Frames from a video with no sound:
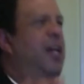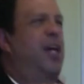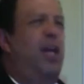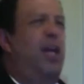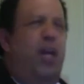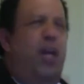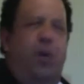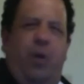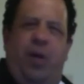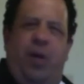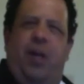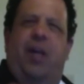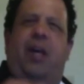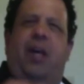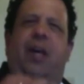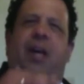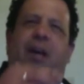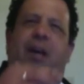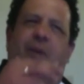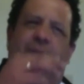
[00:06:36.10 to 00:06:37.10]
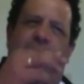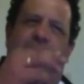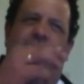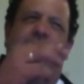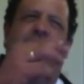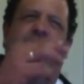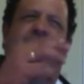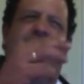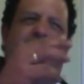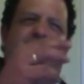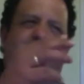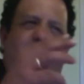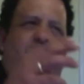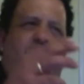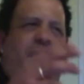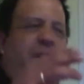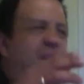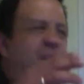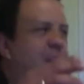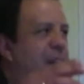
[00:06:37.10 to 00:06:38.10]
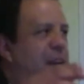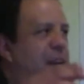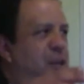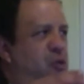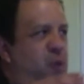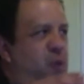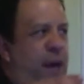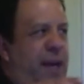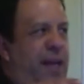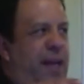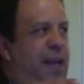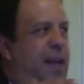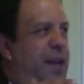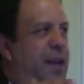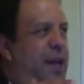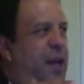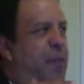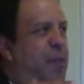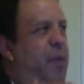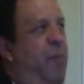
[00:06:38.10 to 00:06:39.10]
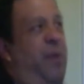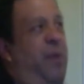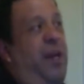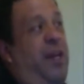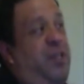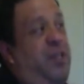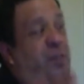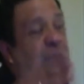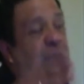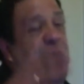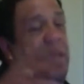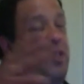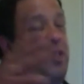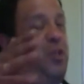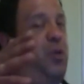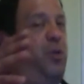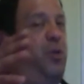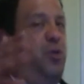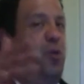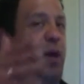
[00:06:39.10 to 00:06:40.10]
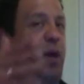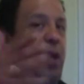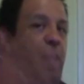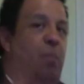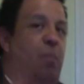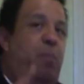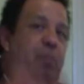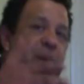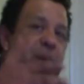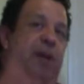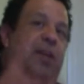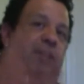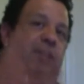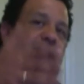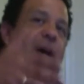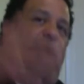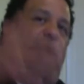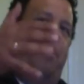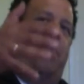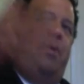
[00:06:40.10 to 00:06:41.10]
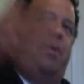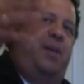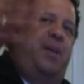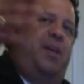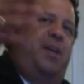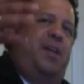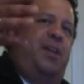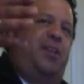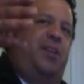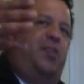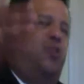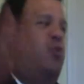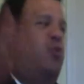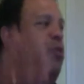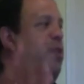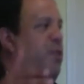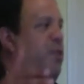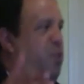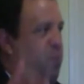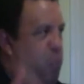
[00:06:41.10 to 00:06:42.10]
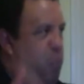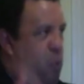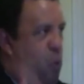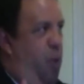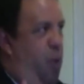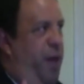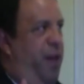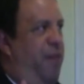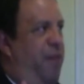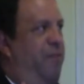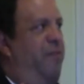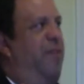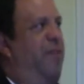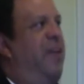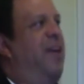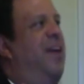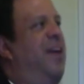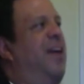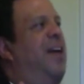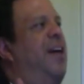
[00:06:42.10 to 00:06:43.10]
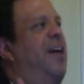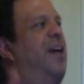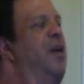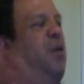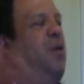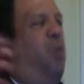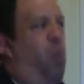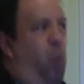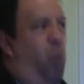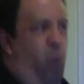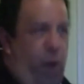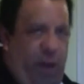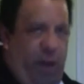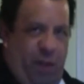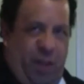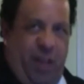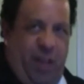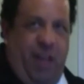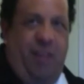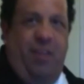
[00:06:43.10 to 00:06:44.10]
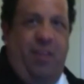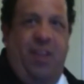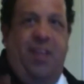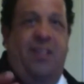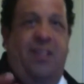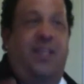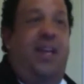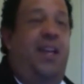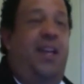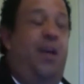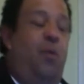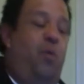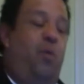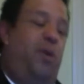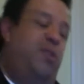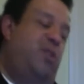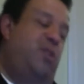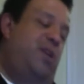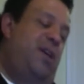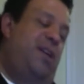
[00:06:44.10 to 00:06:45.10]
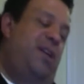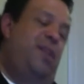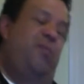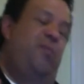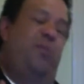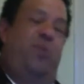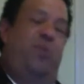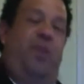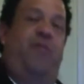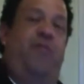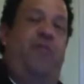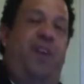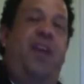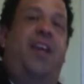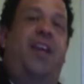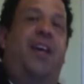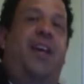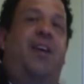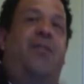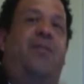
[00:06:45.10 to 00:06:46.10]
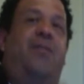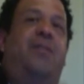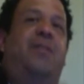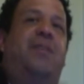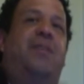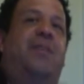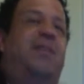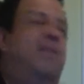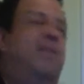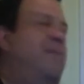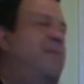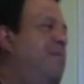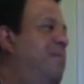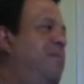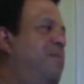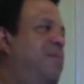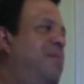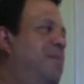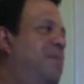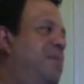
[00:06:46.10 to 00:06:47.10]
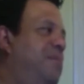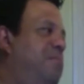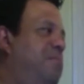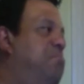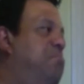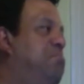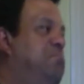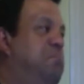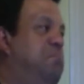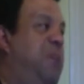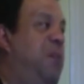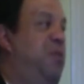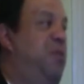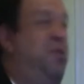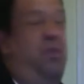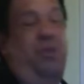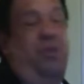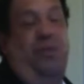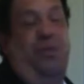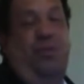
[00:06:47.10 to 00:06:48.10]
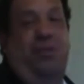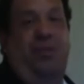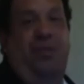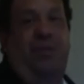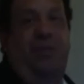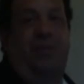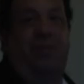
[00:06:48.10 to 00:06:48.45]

it started kind of dragging a little bit, but it's because you were trying to build up to this point of, what do you think of this? And then once you hit the video, that was huge.